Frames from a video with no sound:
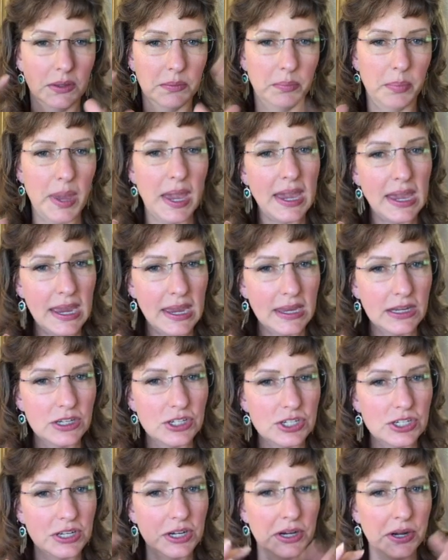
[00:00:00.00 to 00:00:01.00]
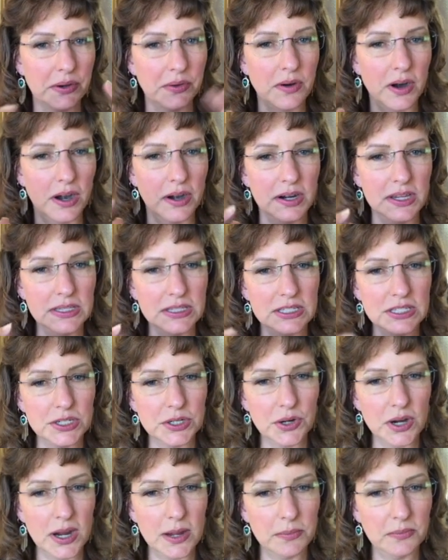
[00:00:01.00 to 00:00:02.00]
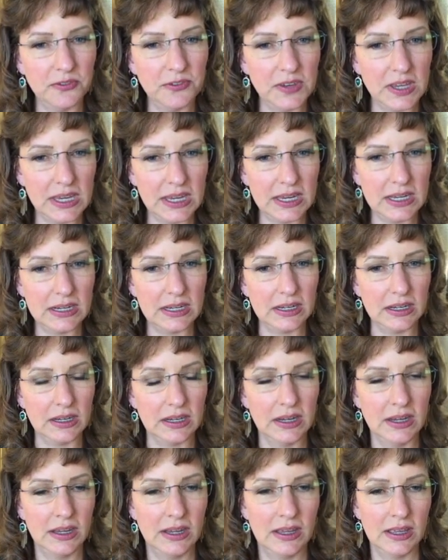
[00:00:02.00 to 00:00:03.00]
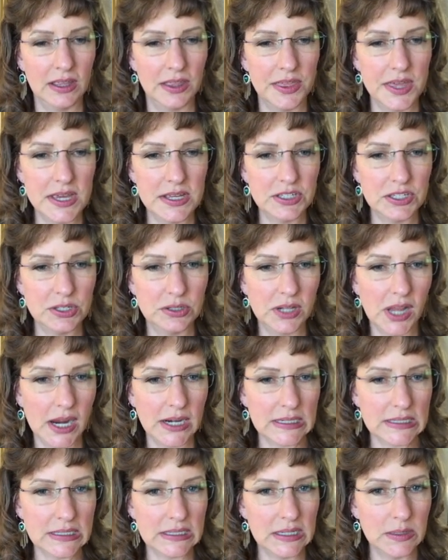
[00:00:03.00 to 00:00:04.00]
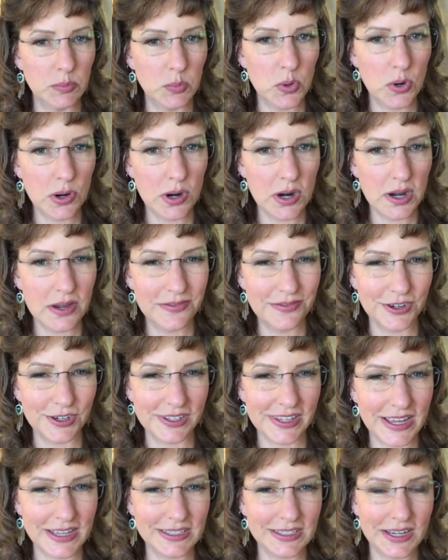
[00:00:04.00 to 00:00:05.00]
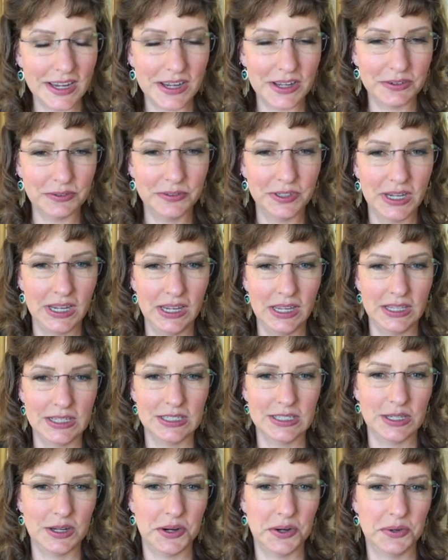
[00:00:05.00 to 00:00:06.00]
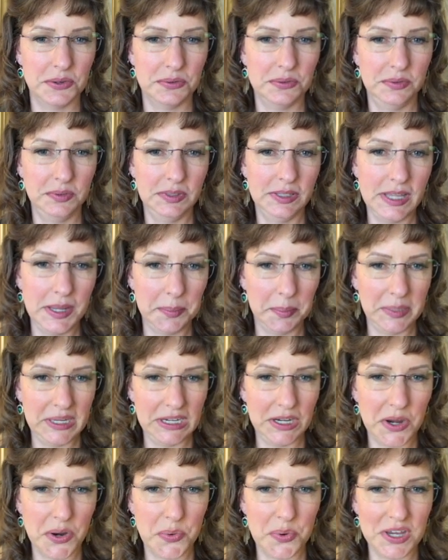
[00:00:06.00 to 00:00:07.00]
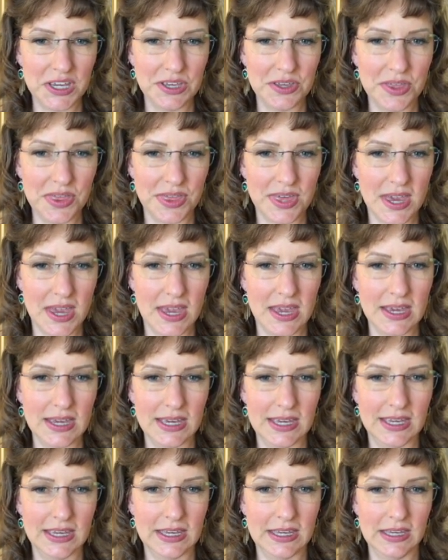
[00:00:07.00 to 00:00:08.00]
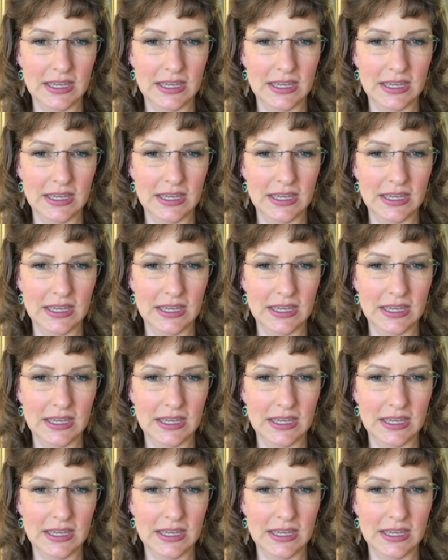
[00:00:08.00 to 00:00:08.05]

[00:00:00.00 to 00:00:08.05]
page, our Instagram feed, and things you'd like to see more of or less of. So let me know what you think.